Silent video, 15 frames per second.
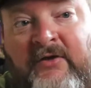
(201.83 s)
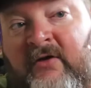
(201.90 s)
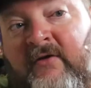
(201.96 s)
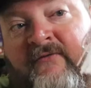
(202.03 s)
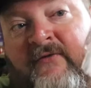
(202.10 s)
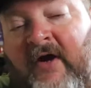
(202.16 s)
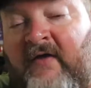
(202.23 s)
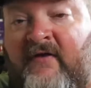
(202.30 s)
You
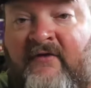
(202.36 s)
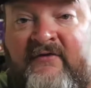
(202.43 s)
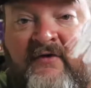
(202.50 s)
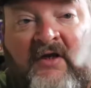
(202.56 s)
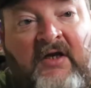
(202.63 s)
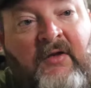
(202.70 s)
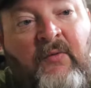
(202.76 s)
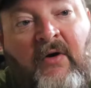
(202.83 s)
can find this
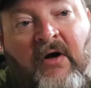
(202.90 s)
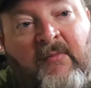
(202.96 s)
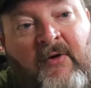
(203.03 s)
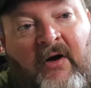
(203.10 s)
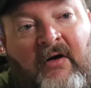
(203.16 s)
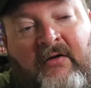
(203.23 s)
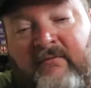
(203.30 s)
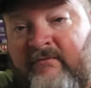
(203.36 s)
in any
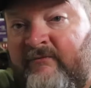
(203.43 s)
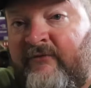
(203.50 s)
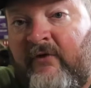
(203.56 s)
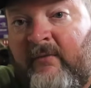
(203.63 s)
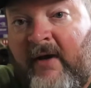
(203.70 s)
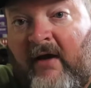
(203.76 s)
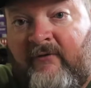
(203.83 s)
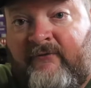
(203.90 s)
Walmart for
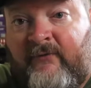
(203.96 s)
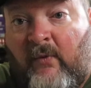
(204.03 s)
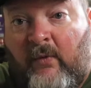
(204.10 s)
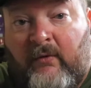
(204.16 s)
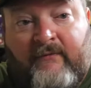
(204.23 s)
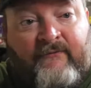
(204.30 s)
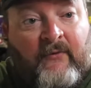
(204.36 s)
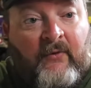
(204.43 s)
about
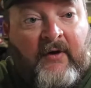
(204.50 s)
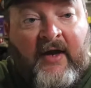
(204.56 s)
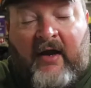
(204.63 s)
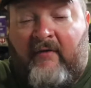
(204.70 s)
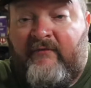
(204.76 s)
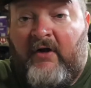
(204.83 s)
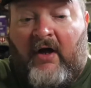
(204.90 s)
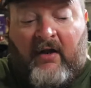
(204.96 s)
four, four and a
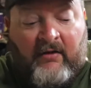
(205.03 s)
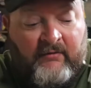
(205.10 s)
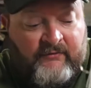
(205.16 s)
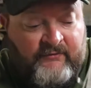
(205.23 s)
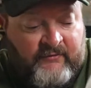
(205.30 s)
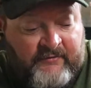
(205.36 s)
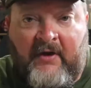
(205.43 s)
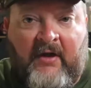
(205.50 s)
half dollars.